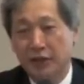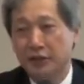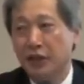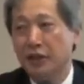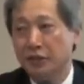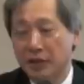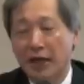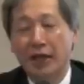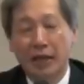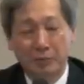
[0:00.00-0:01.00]
And I,
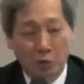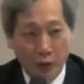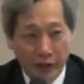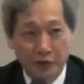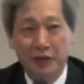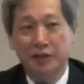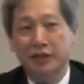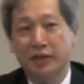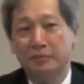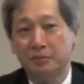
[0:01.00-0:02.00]
I am aware
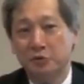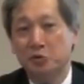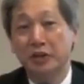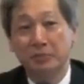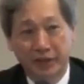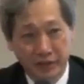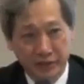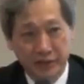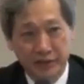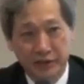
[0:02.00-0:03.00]
that I'm dreaming.